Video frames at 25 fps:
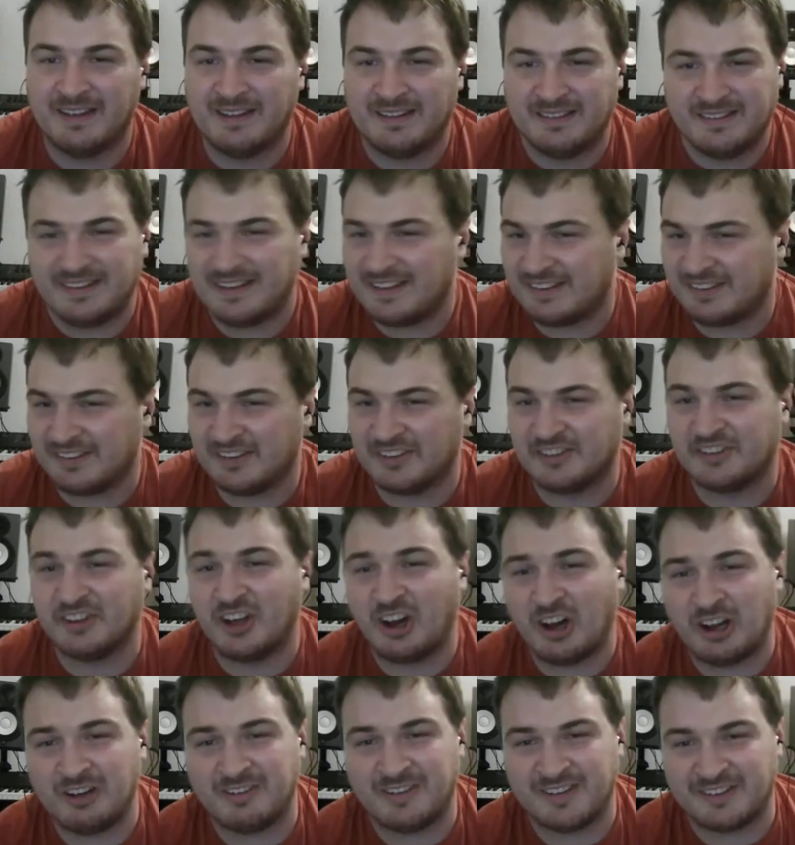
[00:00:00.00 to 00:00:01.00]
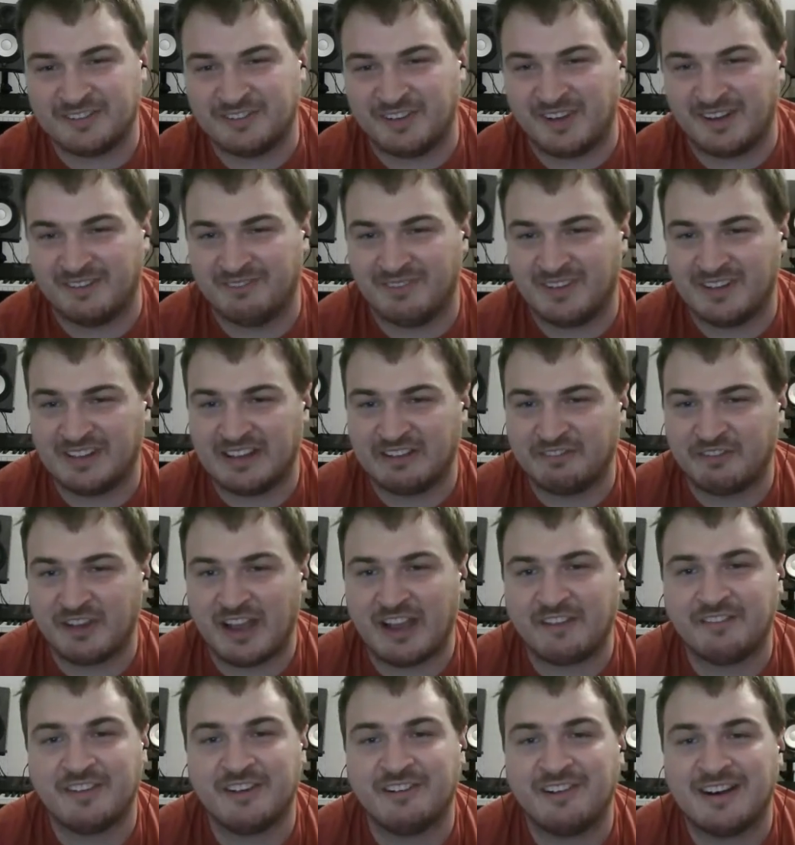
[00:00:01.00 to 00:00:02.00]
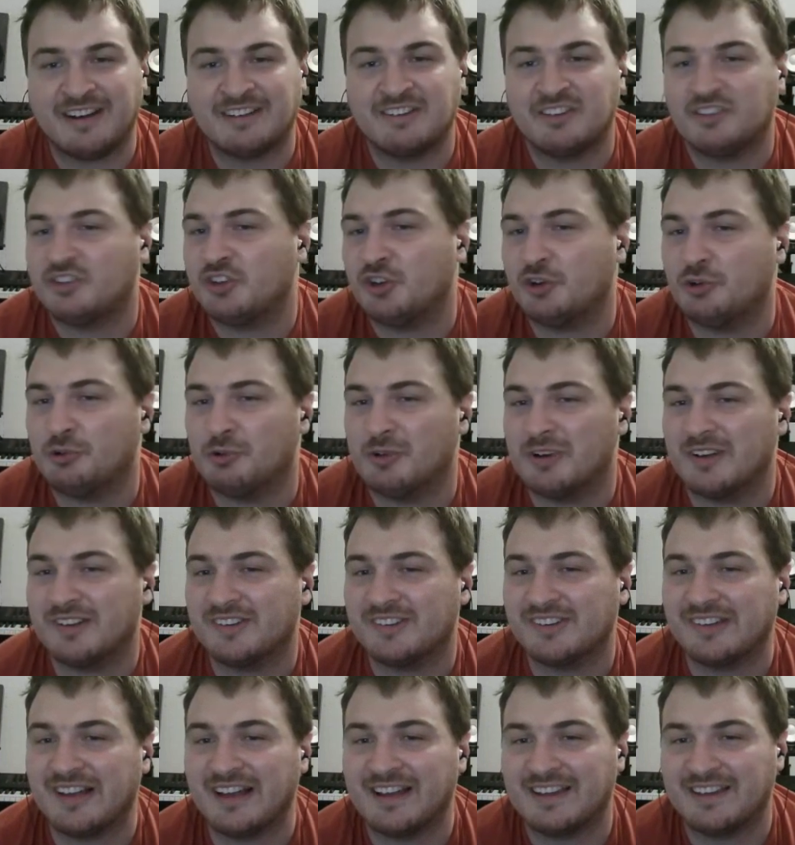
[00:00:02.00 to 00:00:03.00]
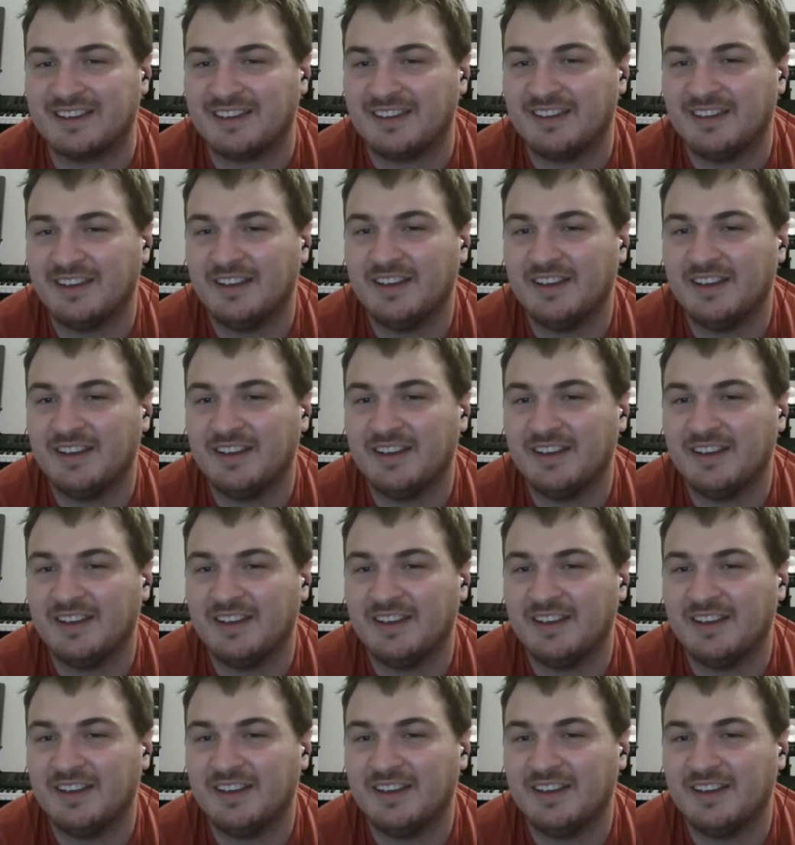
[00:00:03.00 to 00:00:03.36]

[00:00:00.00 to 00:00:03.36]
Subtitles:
C is not always fun, but if you have the right tools, like